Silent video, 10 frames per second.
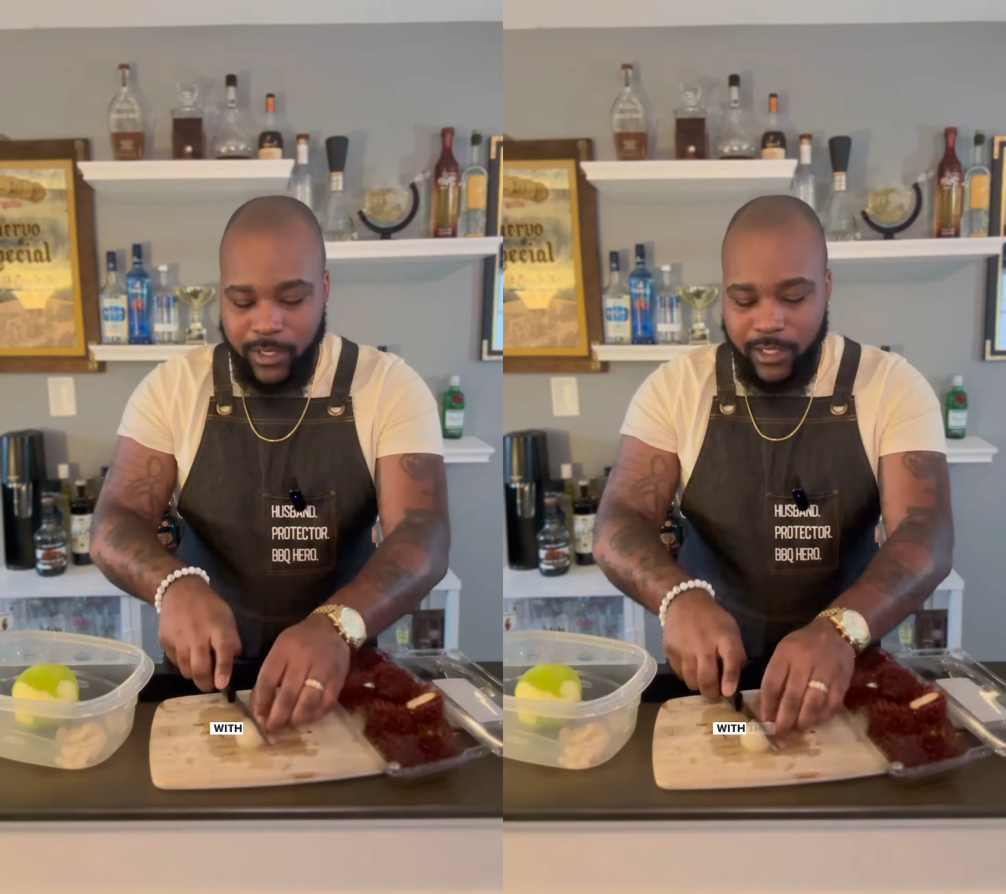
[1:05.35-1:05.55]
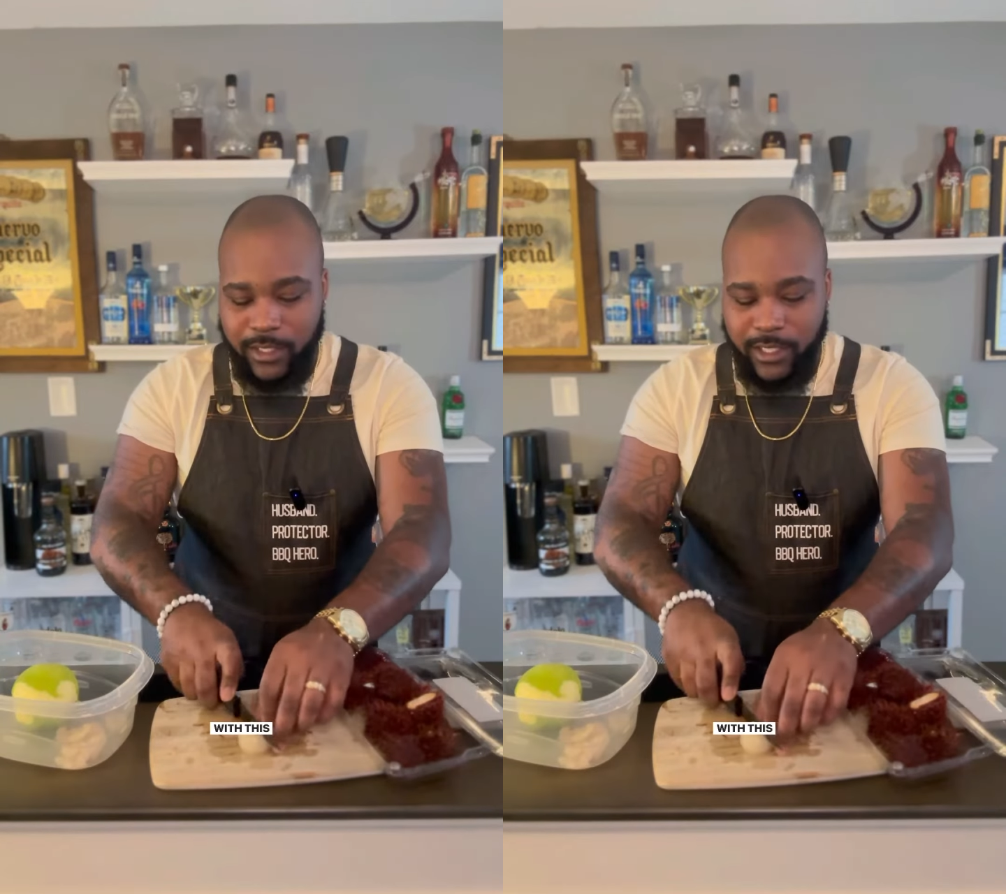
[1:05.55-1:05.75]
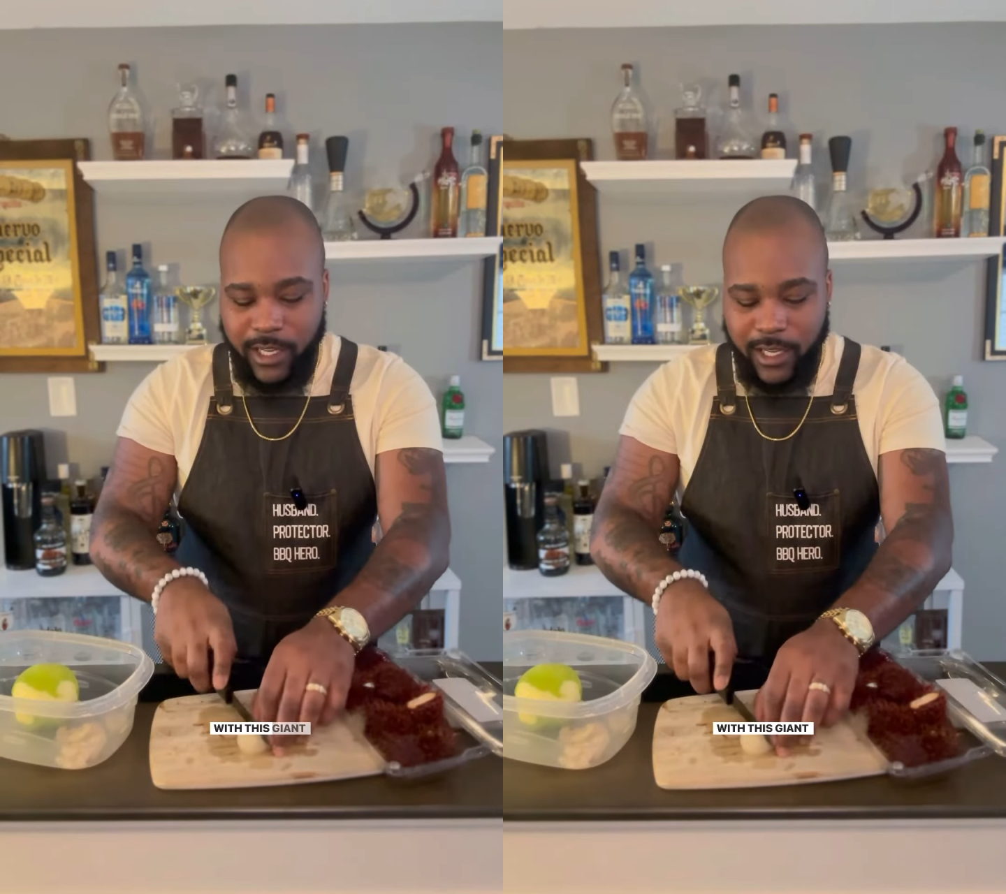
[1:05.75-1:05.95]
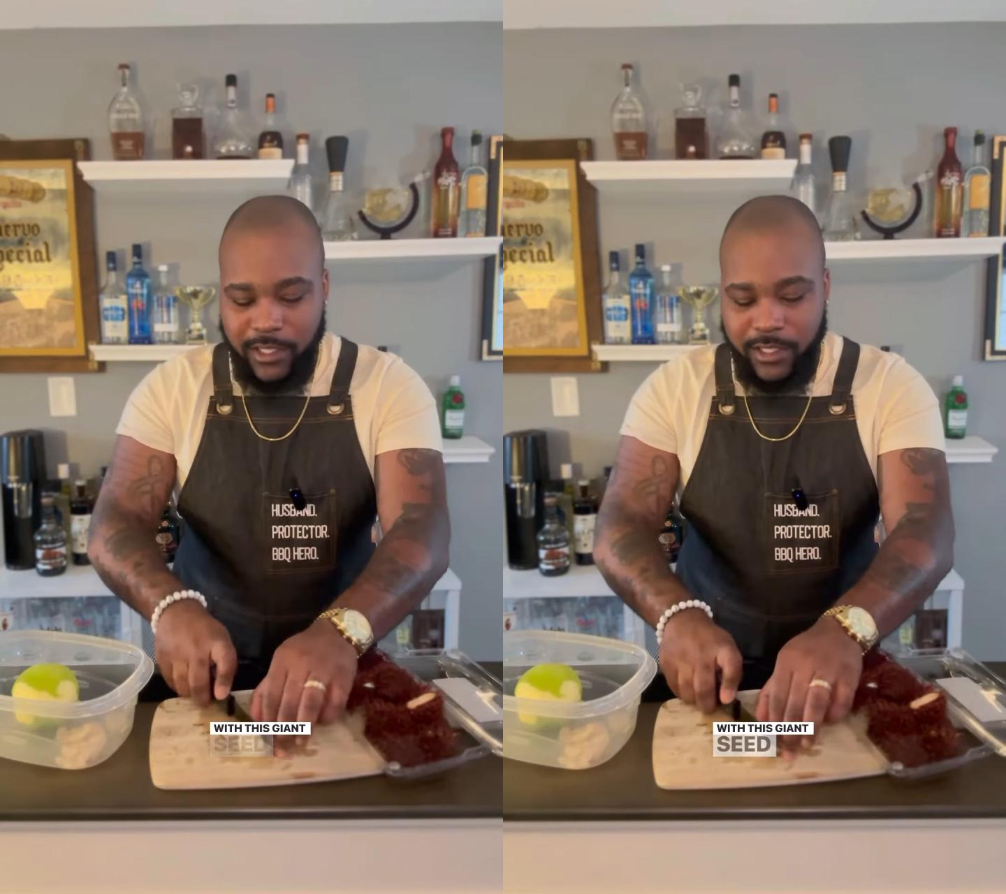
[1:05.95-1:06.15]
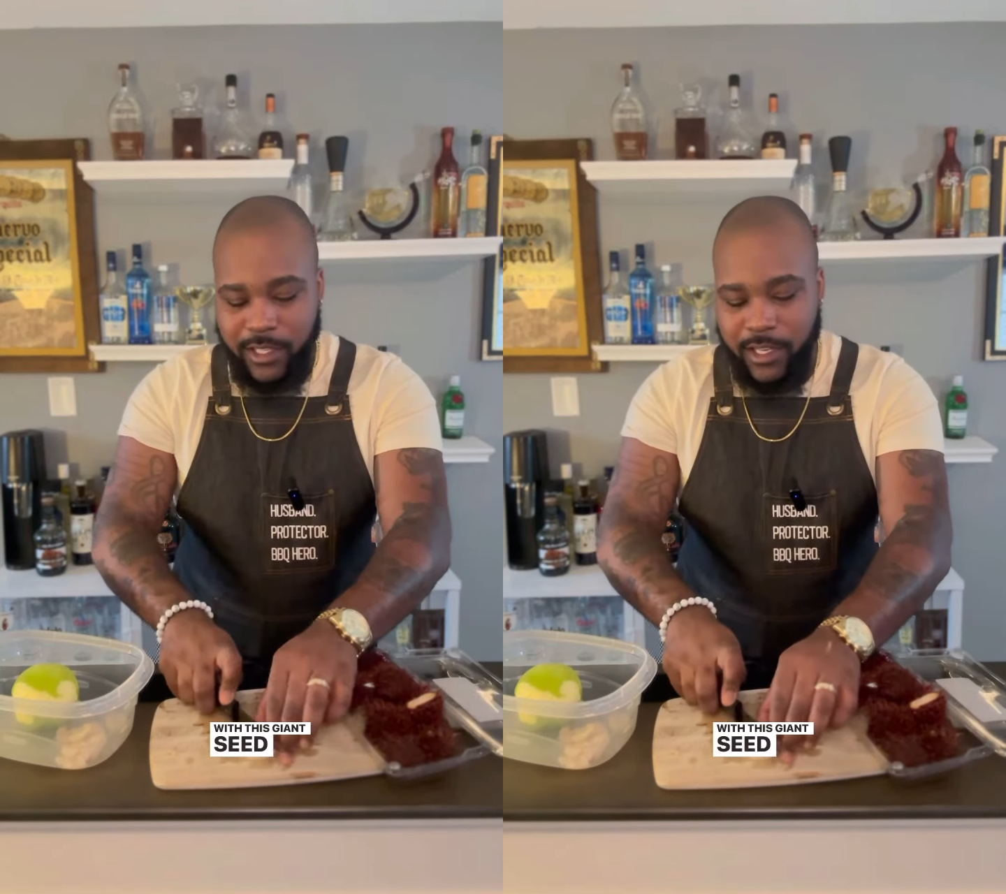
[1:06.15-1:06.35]
this giant
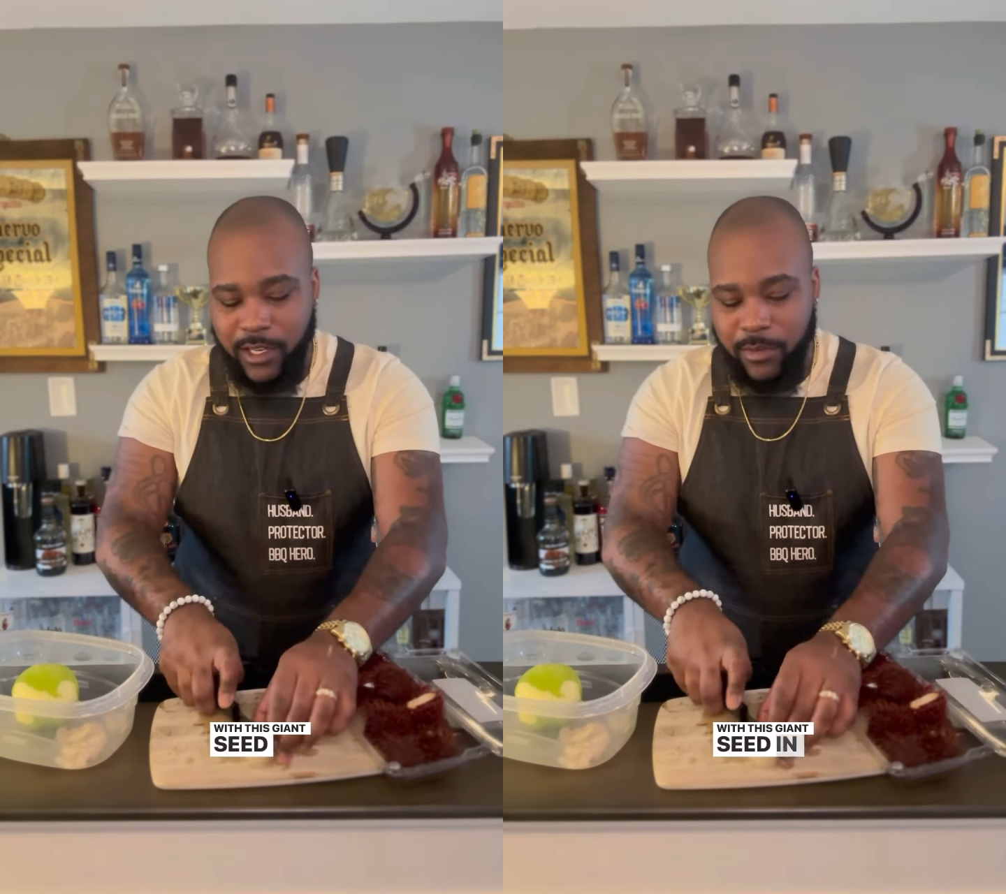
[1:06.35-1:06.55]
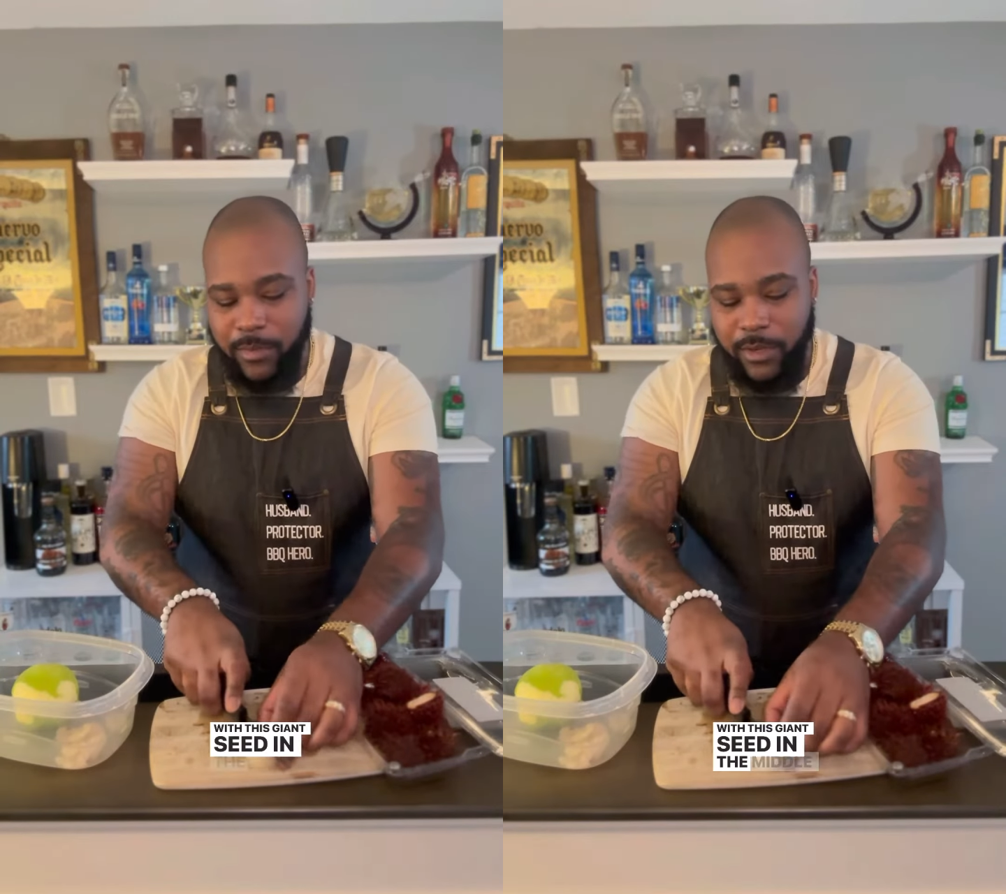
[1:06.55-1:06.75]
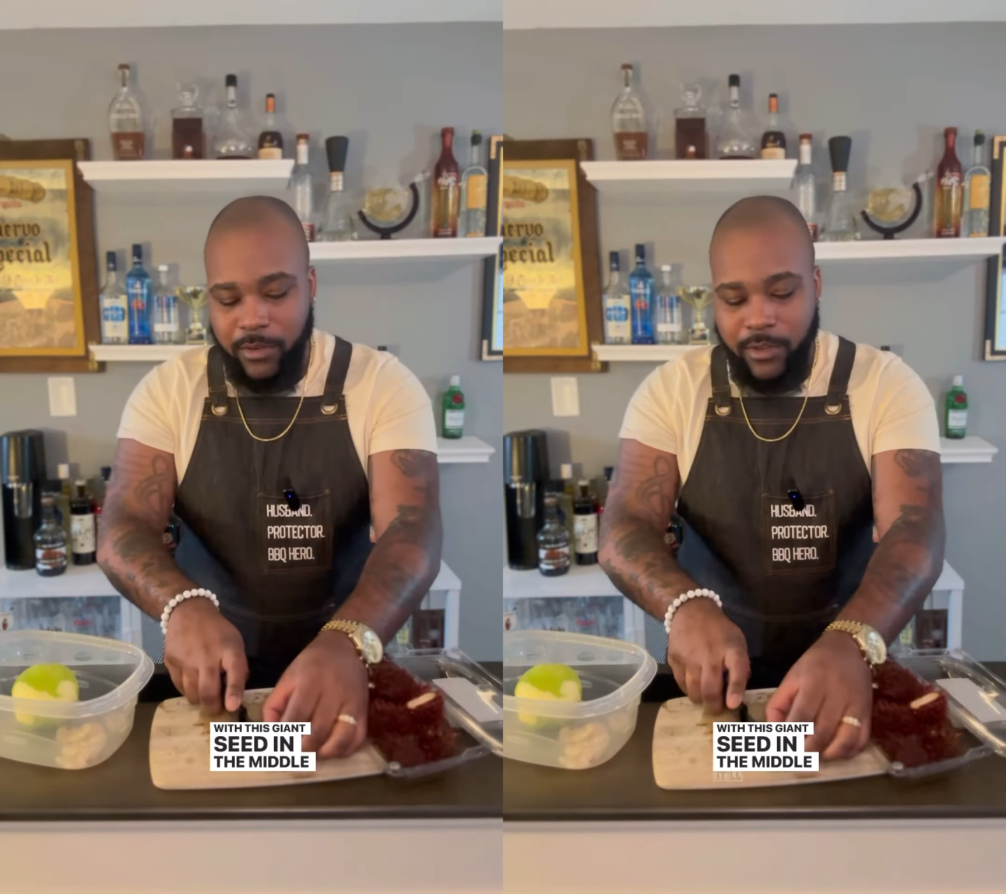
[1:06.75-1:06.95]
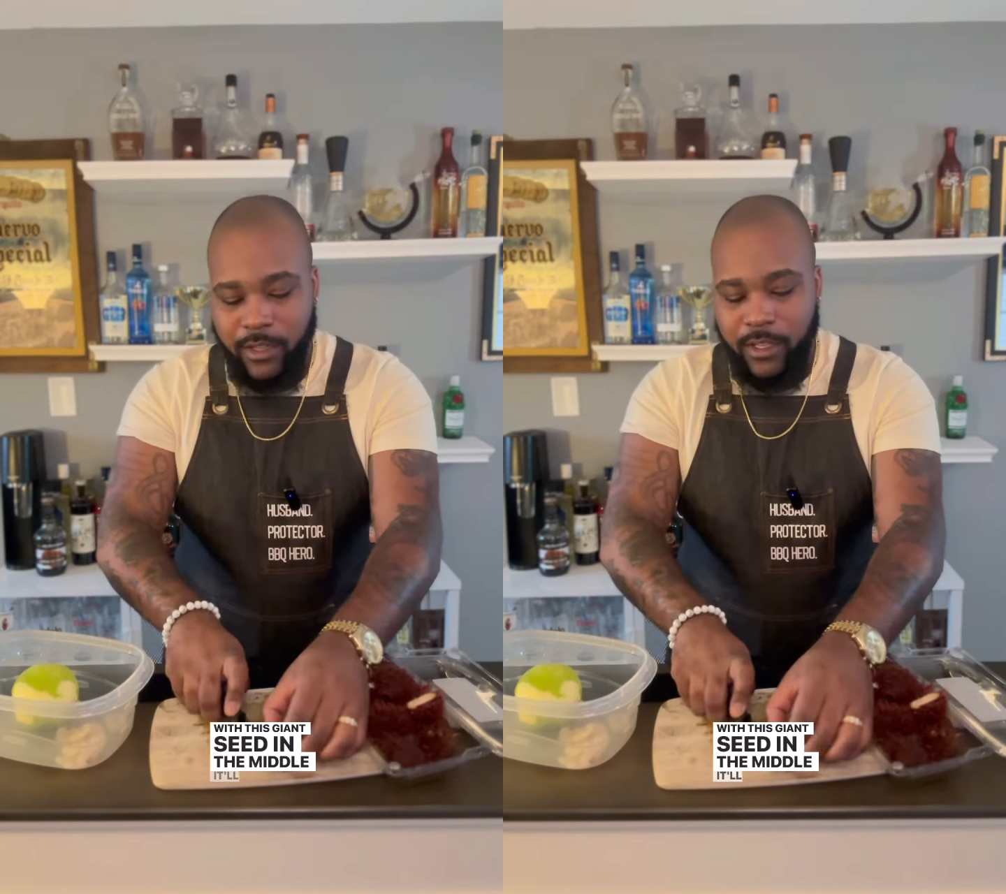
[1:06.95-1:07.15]
seed in the middle,